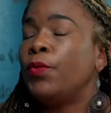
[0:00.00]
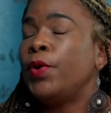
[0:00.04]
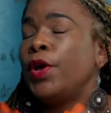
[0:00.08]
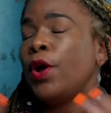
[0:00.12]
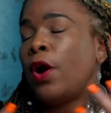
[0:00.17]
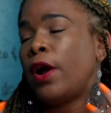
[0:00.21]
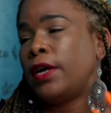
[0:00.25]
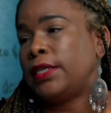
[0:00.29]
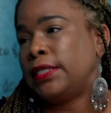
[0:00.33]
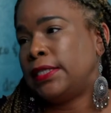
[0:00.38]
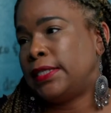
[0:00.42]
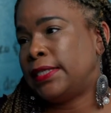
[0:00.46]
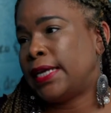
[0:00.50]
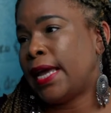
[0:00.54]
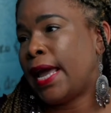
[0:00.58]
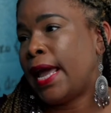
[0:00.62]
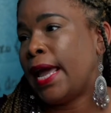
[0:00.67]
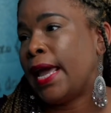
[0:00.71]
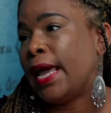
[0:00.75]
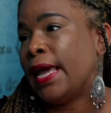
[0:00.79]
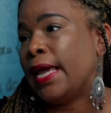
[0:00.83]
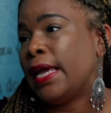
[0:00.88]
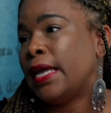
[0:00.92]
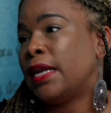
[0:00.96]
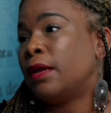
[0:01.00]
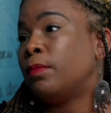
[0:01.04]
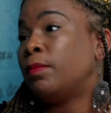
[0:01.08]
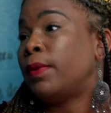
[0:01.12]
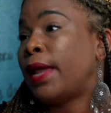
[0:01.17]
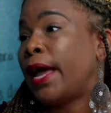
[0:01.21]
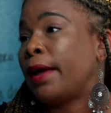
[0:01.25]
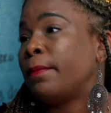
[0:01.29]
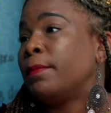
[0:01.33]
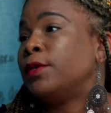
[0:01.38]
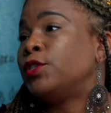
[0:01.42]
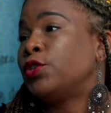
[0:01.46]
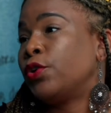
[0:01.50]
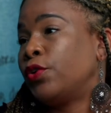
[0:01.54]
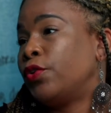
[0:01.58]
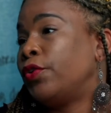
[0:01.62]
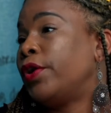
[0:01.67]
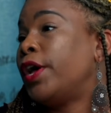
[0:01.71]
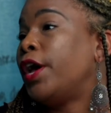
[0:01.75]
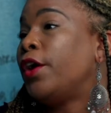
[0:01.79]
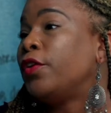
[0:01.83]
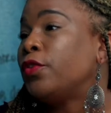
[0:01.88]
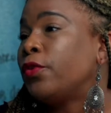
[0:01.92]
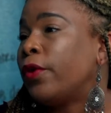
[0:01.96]
we are today in a black maternal
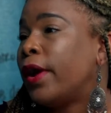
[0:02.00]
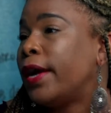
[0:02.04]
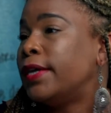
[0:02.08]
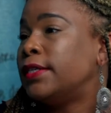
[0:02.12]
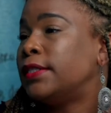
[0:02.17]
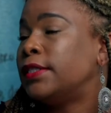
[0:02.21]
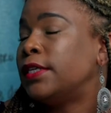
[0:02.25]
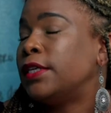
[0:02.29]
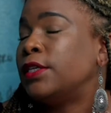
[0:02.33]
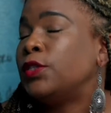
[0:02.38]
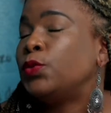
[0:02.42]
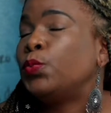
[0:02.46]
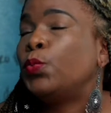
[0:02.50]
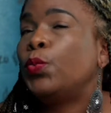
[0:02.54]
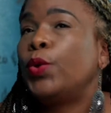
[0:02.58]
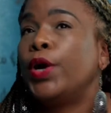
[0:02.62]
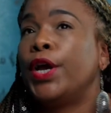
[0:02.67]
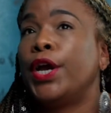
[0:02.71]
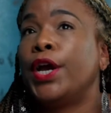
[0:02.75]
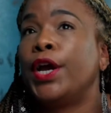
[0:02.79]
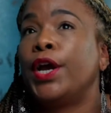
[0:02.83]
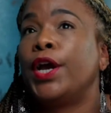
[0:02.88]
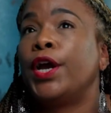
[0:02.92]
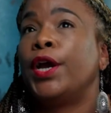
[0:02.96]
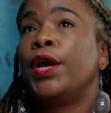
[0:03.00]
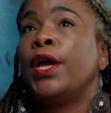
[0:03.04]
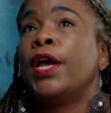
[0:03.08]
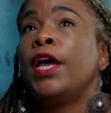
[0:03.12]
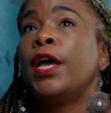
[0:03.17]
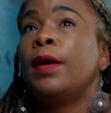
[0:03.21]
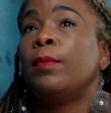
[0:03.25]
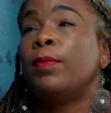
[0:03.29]
health crisis where